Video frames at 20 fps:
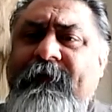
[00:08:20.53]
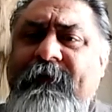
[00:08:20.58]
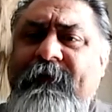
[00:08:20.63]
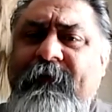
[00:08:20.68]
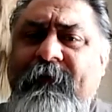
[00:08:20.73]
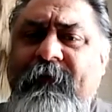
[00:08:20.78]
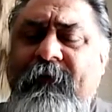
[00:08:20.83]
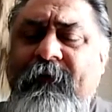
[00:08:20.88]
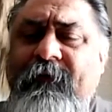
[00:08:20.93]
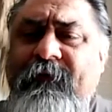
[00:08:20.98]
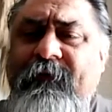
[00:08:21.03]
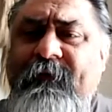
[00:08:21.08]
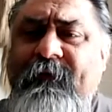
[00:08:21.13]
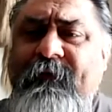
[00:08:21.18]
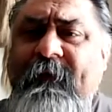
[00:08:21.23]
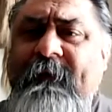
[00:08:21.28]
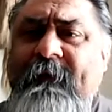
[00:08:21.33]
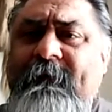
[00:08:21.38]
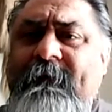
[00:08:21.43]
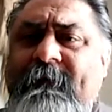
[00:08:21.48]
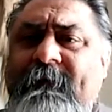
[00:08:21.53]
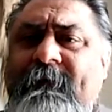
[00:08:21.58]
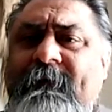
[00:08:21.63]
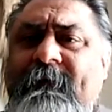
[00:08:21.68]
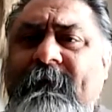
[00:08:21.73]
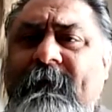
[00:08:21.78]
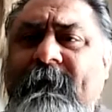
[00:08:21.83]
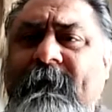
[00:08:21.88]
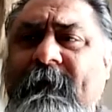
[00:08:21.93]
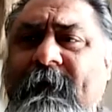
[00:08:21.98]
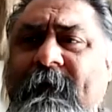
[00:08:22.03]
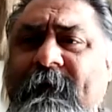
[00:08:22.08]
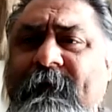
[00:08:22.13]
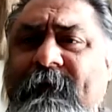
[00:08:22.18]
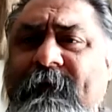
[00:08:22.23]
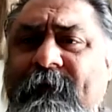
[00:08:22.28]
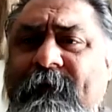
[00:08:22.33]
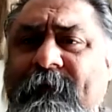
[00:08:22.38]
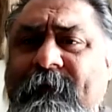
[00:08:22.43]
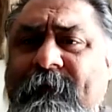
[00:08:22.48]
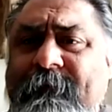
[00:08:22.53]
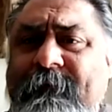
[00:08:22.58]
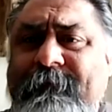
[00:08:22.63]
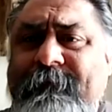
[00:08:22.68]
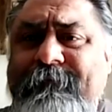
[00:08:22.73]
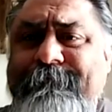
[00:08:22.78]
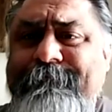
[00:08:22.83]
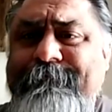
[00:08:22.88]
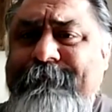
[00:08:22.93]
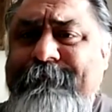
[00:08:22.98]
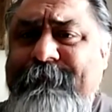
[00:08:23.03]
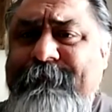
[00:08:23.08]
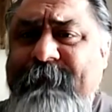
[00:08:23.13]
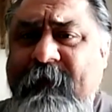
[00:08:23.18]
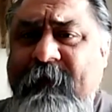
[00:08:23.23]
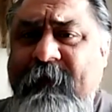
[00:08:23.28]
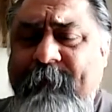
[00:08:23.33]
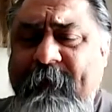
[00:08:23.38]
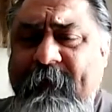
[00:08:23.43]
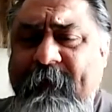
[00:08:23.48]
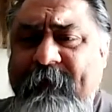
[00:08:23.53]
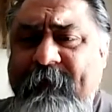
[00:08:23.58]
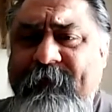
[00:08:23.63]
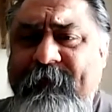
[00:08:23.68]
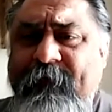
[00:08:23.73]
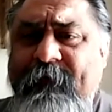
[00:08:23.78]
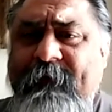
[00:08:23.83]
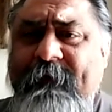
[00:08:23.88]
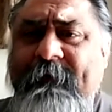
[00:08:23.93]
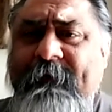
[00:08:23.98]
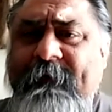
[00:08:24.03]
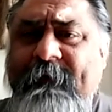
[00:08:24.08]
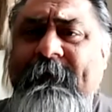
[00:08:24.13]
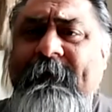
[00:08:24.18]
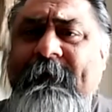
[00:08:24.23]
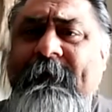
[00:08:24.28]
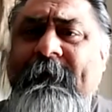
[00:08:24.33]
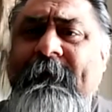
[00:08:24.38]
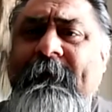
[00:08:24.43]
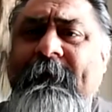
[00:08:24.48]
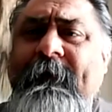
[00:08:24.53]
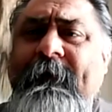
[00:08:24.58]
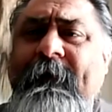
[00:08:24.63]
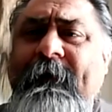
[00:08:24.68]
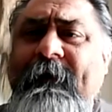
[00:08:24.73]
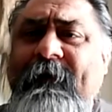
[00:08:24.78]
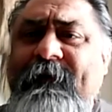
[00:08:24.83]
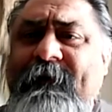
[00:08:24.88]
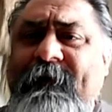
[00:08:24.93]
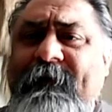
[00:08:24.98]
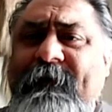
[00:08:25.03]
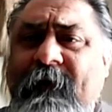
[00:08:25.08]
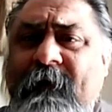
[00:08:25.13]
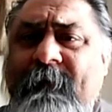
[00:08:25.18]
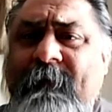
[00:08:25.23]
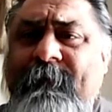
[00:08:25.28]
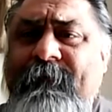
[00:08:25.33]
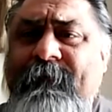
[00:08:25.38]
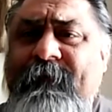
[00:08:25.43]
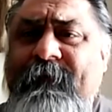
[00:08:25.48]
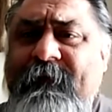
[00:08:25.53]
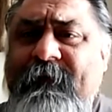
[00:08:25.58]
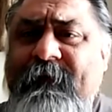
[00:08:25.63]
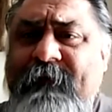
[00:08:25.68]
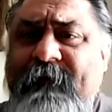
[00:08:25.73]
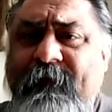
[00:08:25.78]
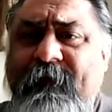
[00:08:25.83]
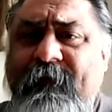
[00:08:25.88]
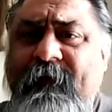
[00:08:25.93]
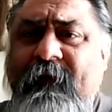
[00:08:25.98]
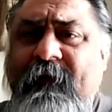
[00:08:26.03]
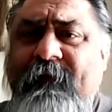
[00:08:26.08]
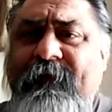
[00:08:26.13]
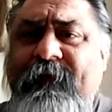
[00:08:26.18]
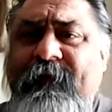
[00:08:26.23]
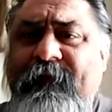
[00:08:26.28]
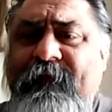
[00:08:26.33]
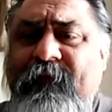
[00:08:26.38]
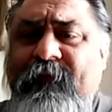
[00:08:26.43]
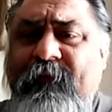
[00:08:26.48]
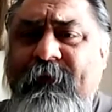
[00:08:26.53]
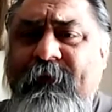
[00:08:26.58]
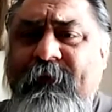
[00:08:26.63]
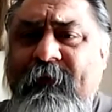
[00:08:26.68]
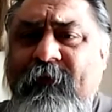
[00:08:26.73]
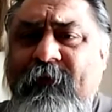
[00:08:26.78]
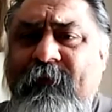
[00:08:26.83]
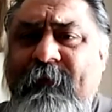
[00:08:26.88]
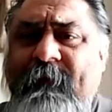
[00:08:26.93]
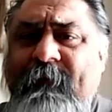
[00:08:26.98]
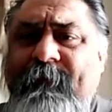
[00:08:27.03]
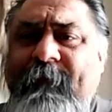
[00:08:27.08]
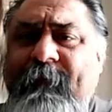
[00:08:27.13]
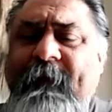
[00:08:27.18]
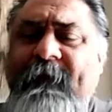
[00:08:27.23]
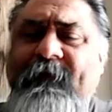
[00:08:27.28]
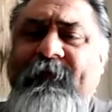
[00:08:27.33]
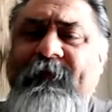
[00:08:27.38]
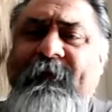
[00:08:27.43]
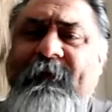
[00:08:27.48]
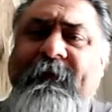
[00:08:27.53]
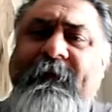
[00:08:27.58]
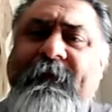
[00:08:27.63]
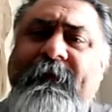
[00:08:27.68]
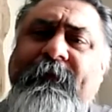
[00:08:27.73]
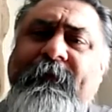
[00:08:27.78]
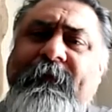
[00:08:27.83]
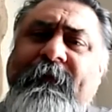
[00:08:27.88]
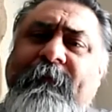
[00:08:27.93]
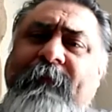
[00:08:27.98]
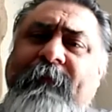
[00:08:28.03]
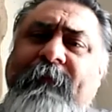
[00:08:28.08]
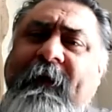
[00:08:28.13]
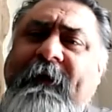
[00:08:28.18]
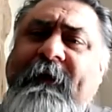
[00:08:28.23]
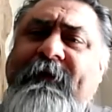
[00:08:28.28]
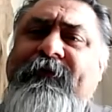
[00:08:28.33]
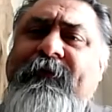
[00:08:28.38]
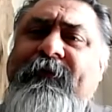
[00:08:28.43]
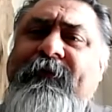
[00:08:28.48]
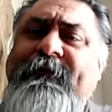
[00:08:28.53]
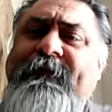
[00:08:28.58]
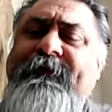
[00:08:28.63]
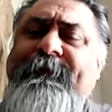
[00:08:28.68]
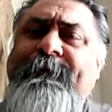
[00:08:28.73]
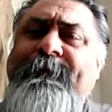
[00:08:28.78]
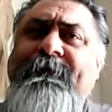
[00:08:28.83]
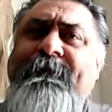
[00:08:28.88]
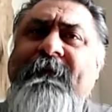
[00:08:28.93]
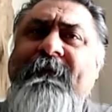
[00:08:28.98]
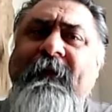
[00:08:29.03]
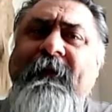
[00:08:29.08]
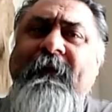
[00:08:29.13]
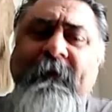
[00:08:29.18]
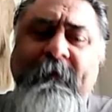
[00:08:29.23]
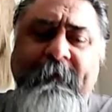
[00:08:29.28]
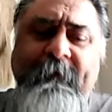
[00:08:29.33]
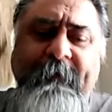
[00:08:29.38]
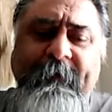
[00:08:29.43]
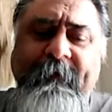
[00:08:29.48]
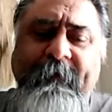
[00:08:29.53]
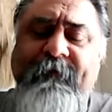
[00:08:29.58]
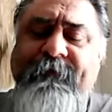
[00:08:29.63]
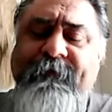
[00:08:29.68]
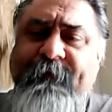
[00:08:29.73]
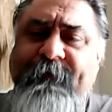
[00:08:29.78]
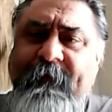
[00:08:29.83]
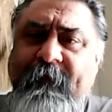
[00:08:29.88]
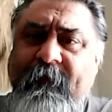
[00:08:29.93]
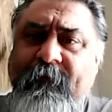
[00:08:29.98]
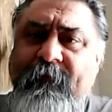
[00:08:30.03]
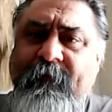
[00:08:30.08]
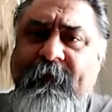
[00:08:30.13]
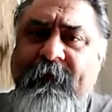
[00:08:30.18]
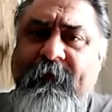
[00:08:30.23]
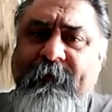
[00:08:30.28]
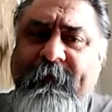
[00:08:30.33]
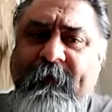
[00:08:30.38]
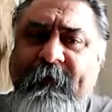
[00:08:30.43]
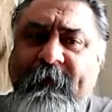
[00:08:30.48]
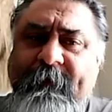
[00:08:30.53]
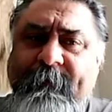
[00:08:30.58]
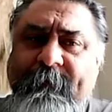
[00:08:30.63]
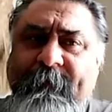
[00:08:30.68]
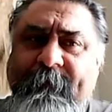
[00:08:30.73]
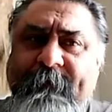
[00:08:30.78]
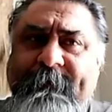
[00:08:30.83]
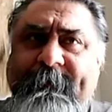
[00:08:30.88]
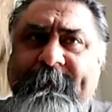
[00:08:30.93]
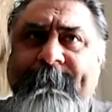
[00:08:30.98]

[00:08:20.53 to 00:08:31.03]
to use that until he passed on. And his club, the Silver Gloves, used to wear the red pants with black shorts. That is very well documented.